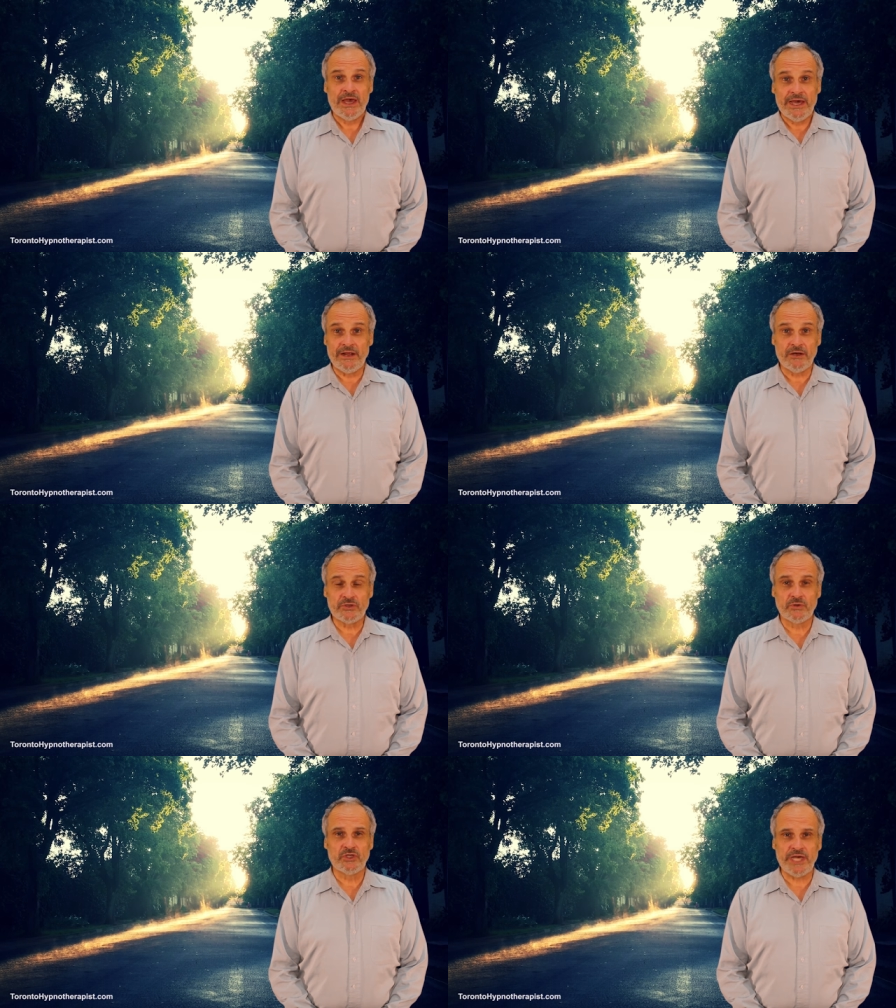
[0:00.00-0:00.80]
It
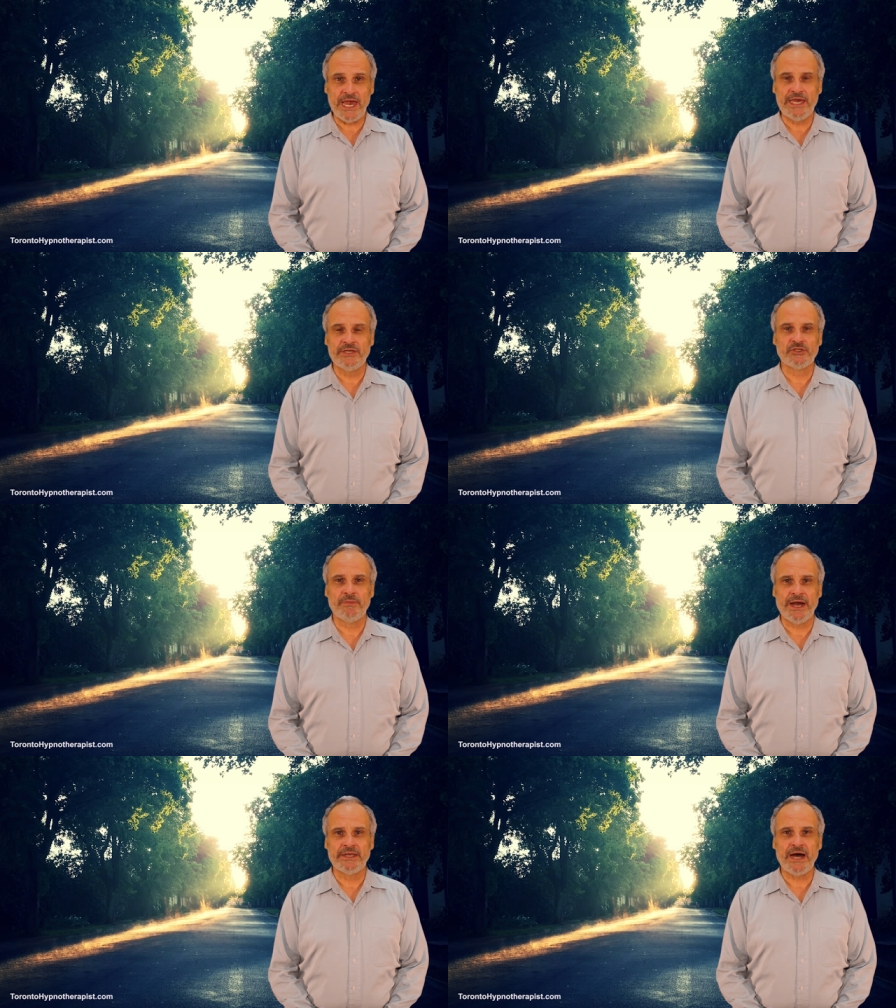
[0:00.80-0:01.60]
also changed
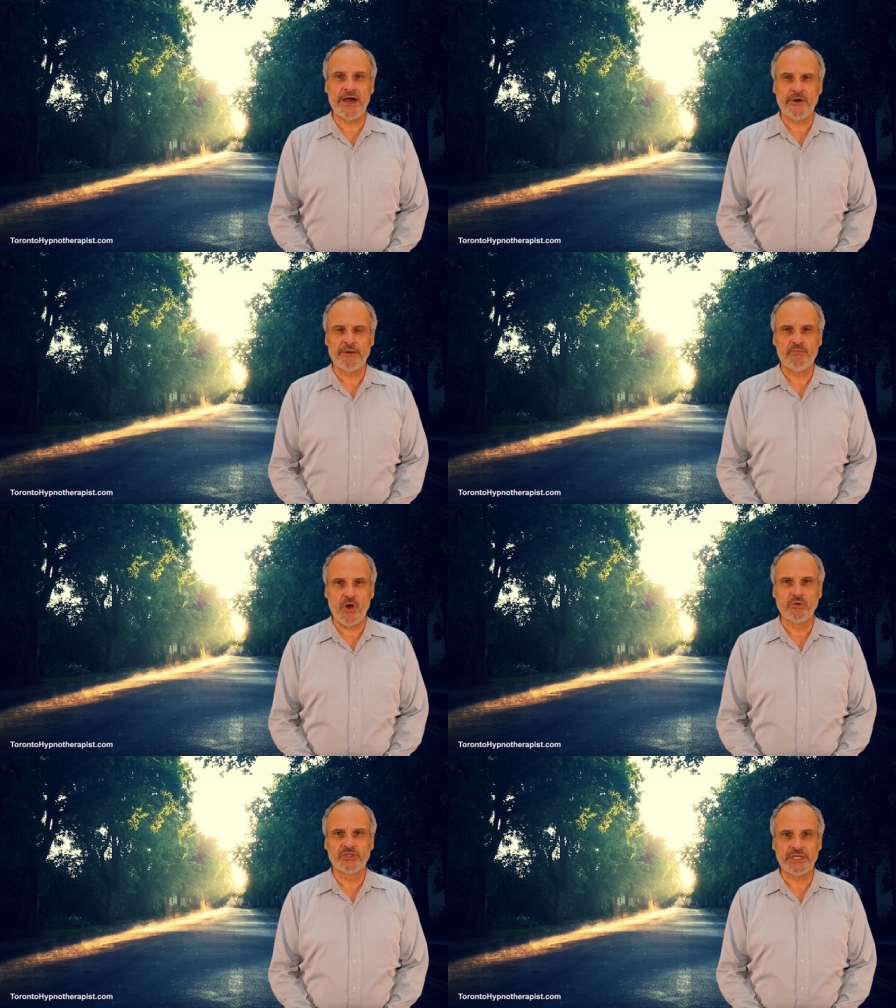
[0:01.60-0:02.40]
my entire
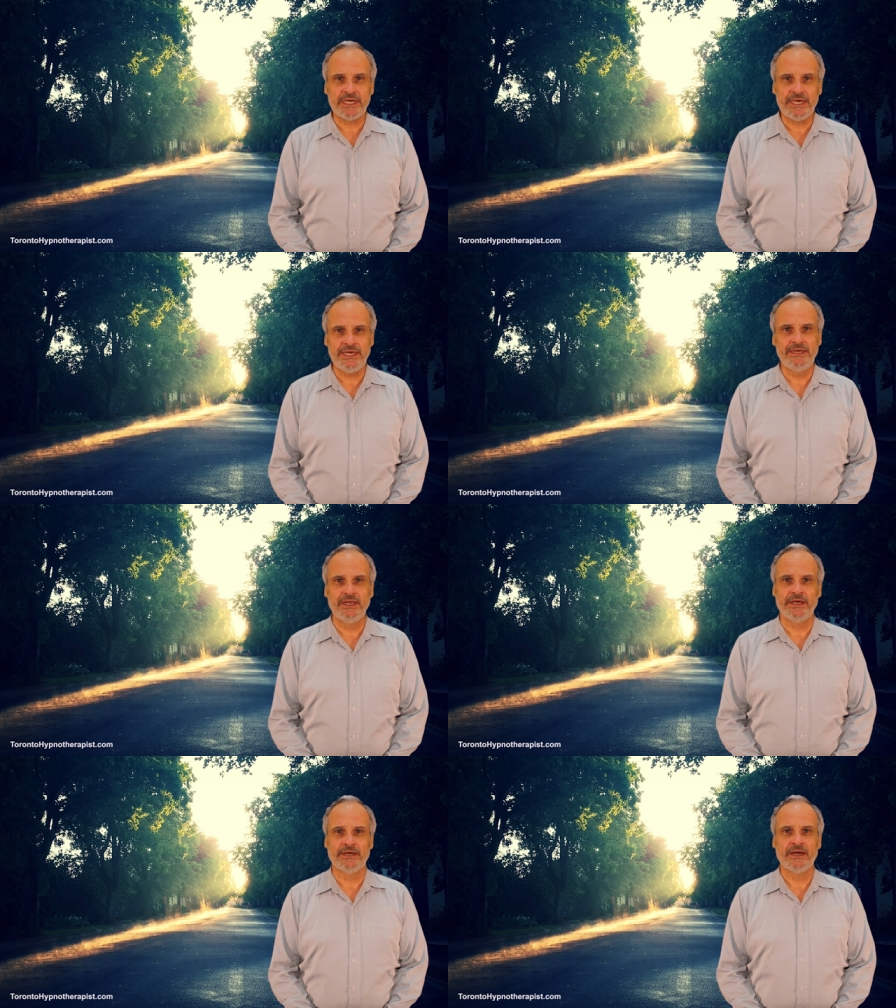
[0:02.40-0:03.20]
approach to
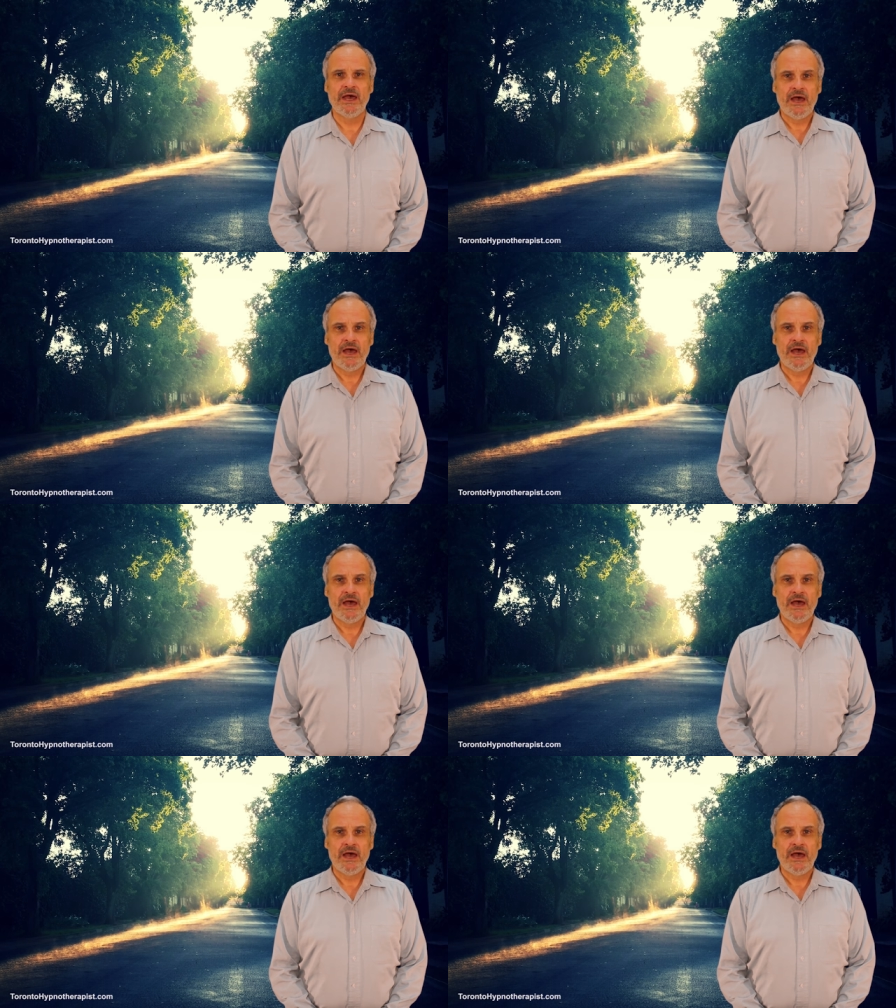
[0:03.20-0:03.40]
healing